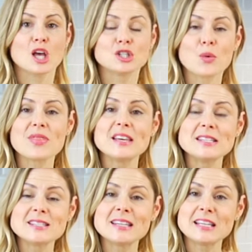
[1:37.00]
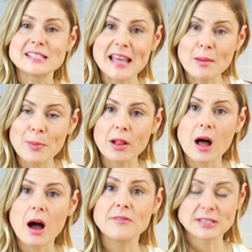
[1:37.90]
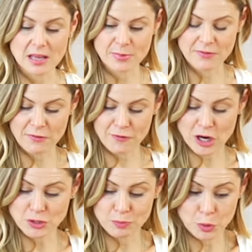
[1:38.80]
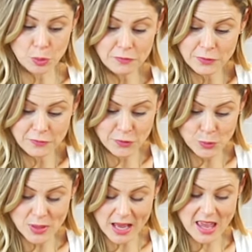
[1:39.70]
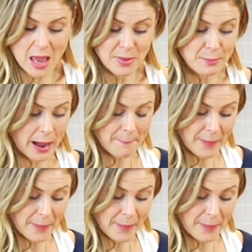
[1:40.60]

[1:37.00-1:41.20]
So this is an example of some of the fresh, beautiful food that came in my